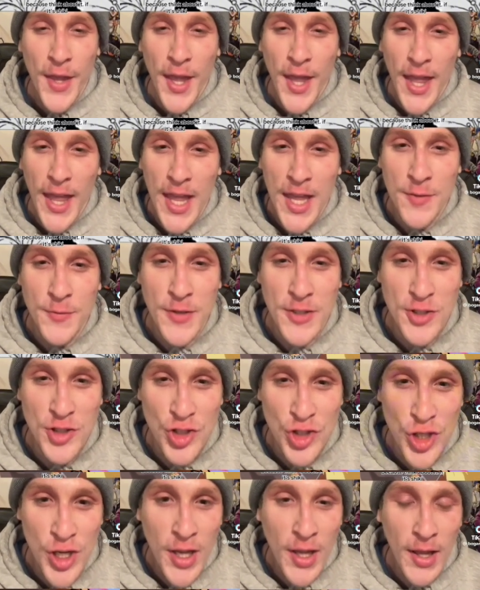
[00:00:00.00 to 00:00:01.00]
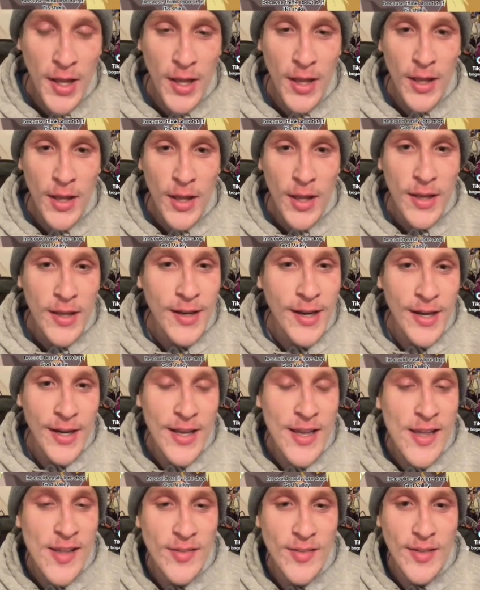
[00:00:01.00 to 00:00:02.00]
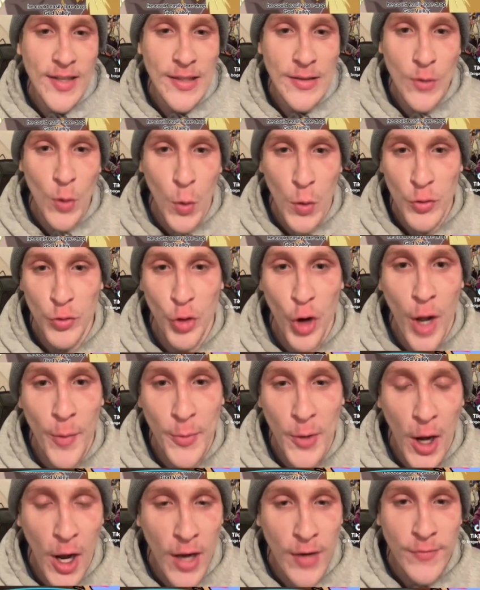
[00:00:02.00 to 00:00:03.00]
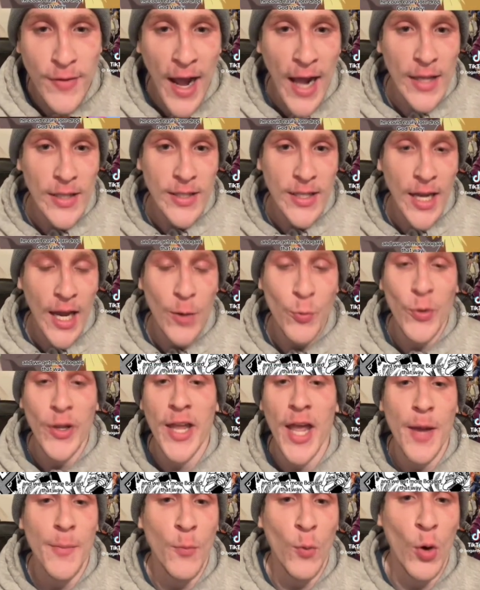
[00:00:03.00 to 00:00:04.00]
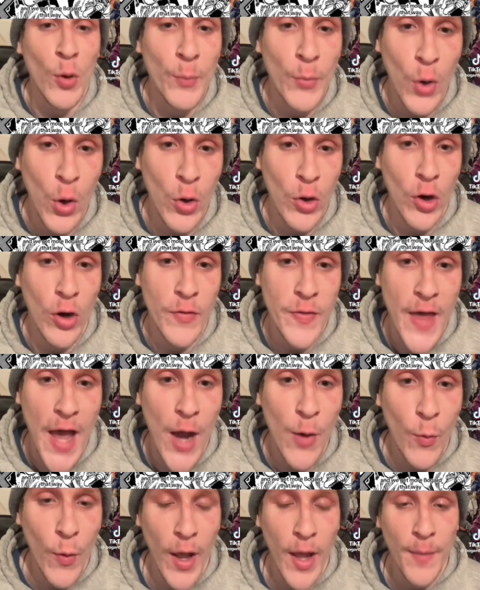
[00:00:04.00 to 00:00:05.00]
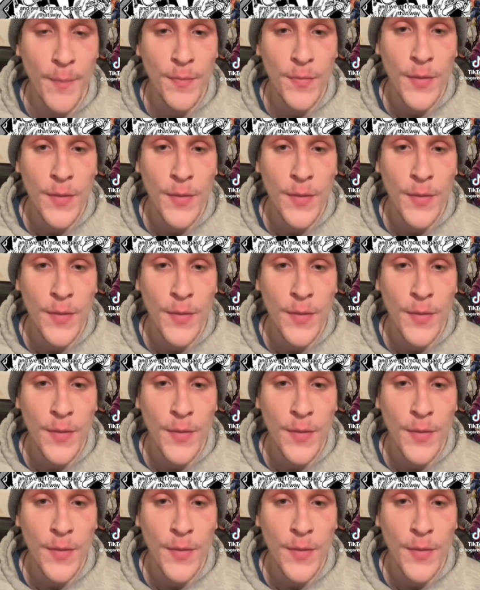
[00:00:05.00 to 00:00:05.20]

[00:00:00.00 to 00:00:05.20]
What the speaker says: If it's Shiki, he could easily lore drop God Valley and we get more Bogart that way.